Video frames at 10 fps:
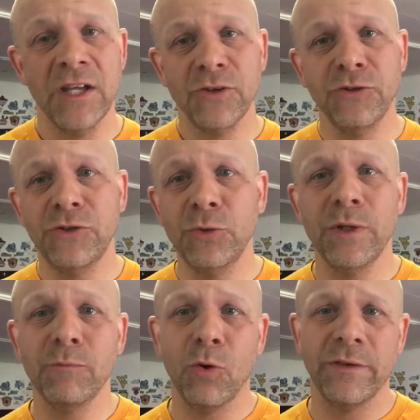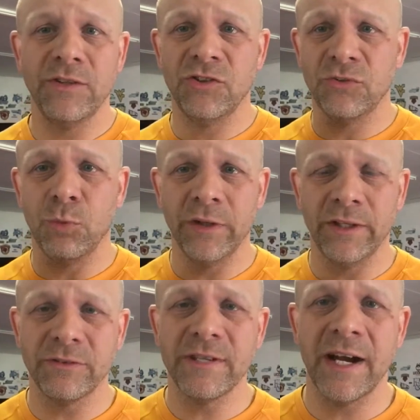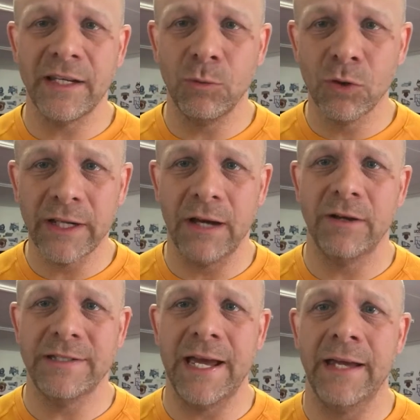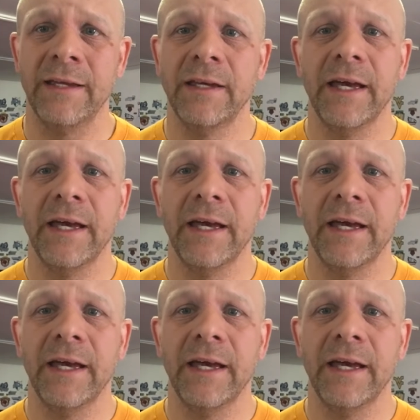They're doing more than just one little tiny workout a day.